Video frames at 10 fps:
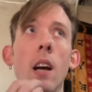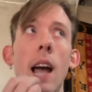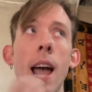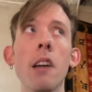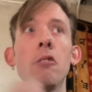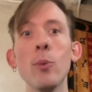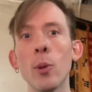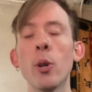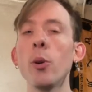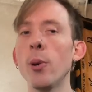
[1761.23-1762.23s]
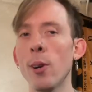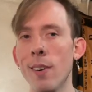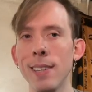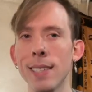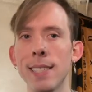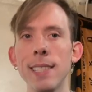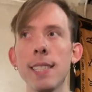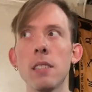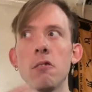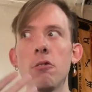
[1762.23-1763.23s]
As you learn who your audience
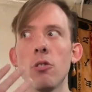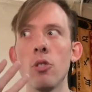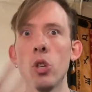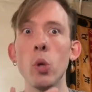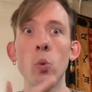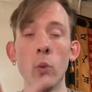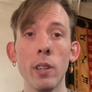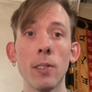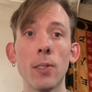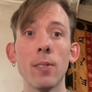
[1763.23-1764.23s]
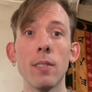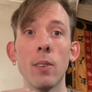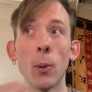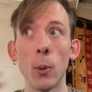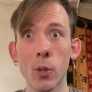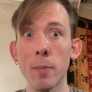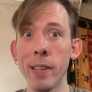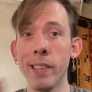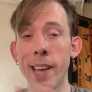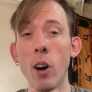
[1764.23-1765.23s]
is, you will
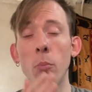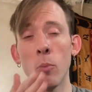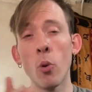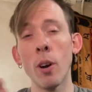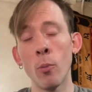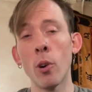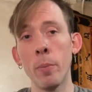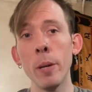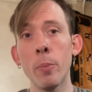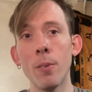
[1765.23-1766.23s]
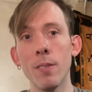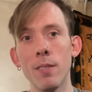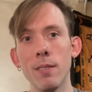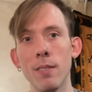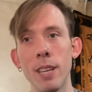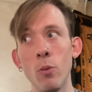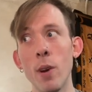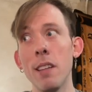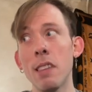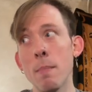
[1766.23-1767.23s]
ultimately help more and more people in
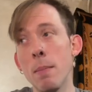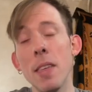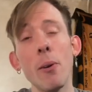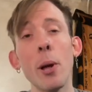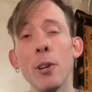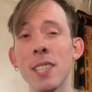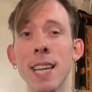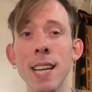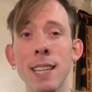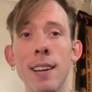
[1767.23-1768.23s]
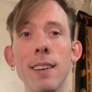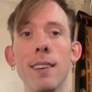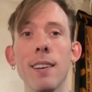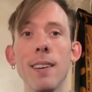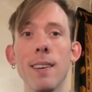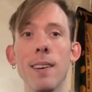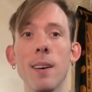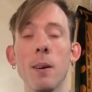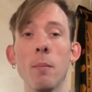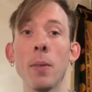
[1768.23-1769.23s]
ways that maybe they don't understand yet,
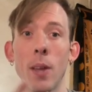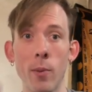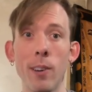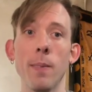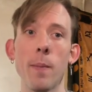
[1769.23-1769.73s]
but they will.